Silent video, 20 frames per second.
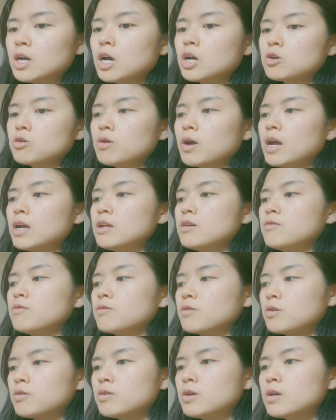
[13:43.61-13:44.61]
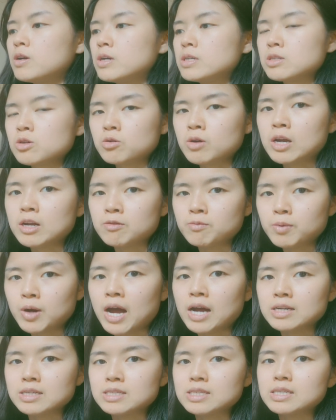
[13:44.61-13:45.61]
A creative career is a creative
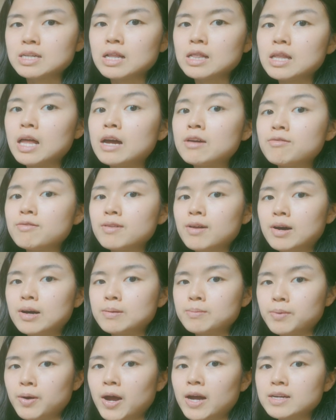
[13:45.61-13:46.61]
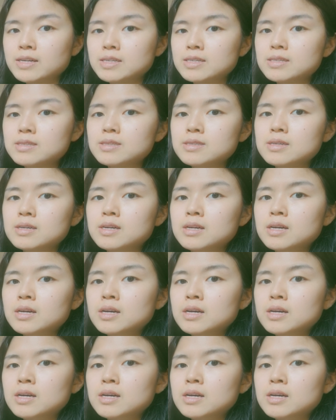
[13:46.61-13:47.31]
practice. It's a lifelong practice.